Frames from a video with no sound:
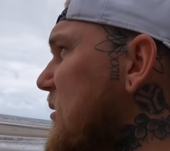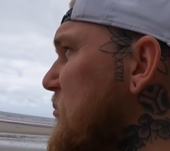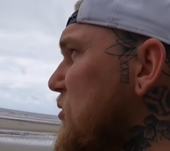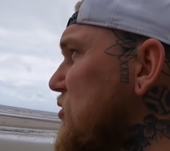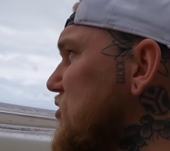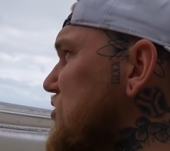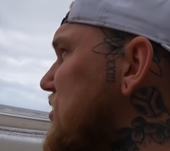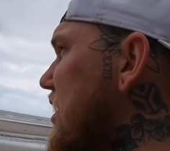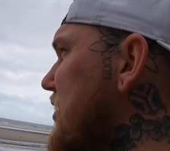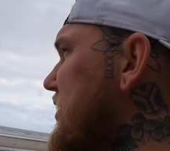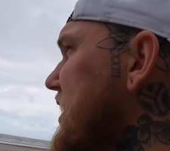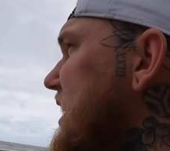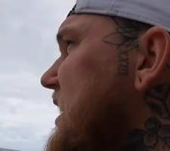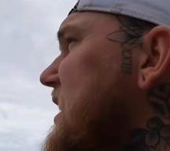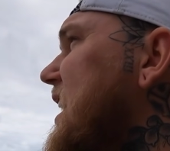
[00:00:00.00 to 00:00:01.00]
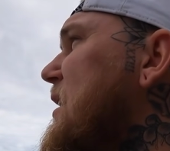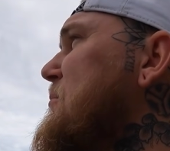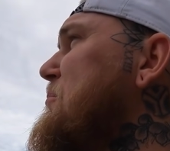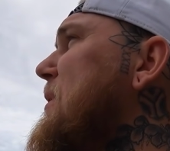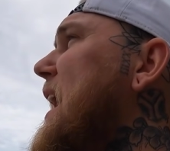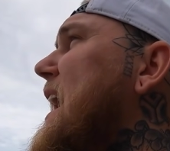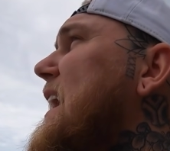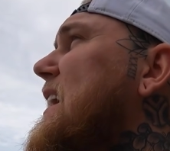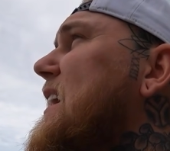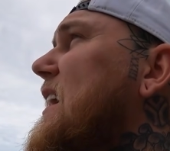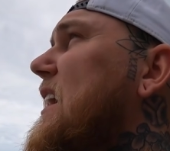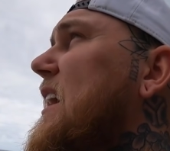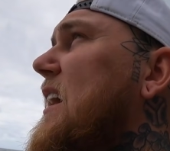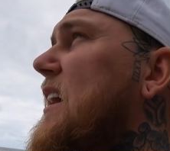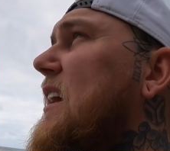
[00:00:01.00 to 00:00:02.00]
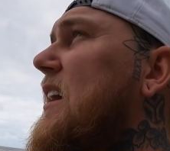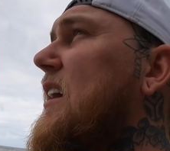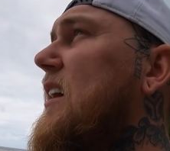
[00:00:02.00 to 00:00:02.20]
Come on, Shoni, come back. Can I catch him?